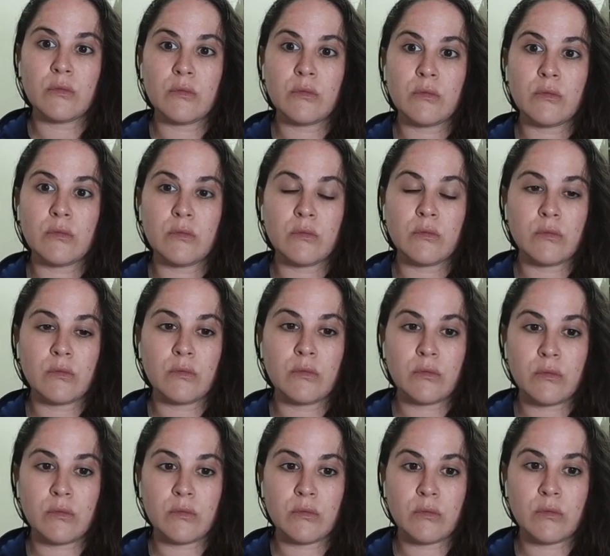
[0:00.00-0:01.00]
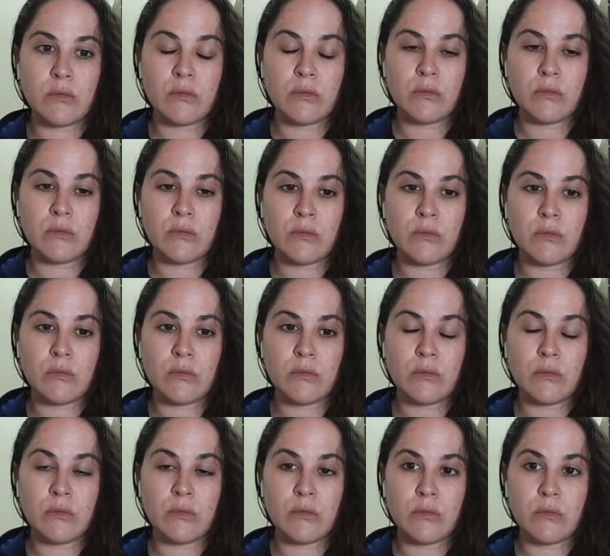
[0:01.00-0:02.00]

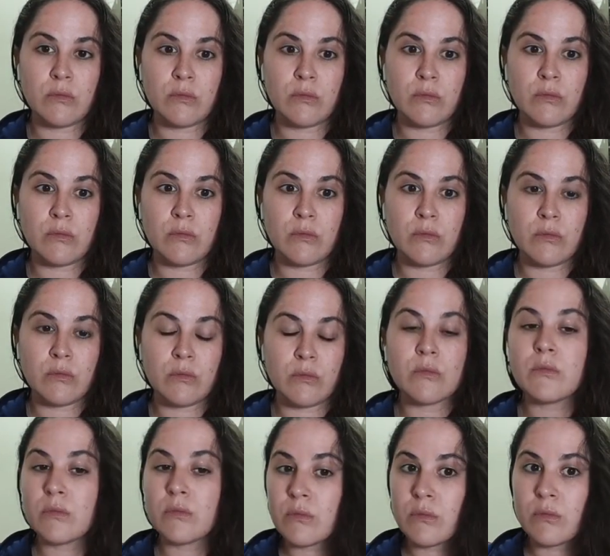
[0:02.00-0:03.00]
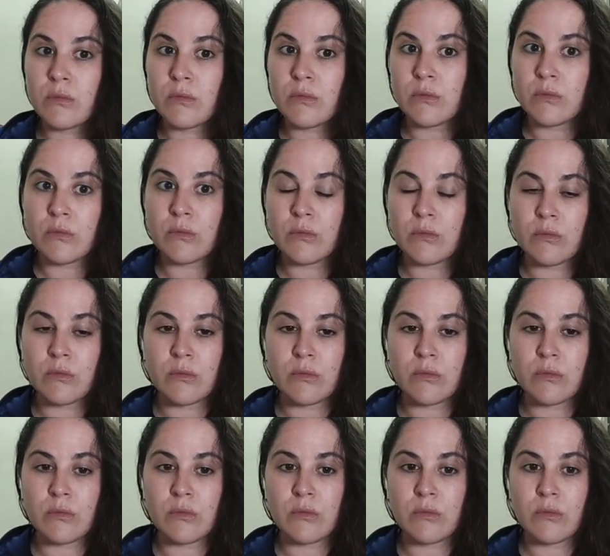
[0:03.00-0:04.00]

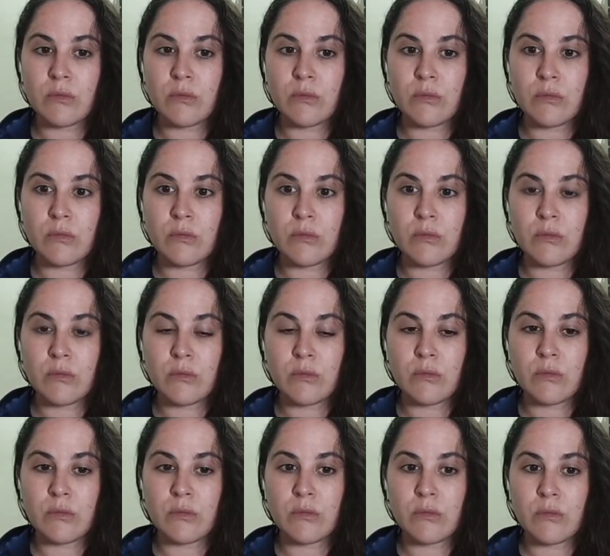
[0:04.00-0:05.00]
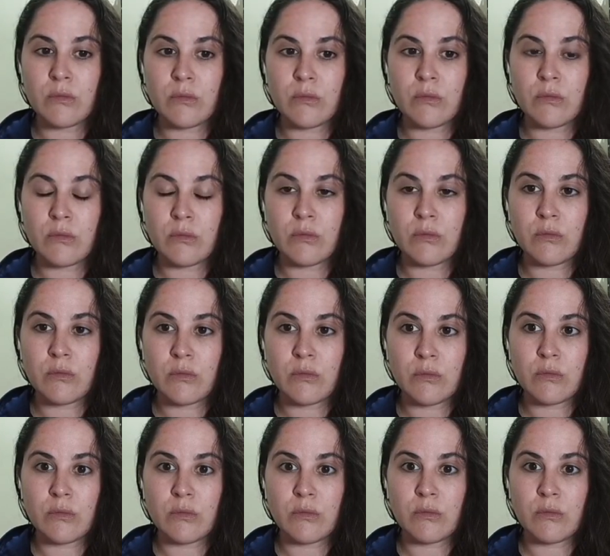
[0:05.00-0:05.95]
(not speaking)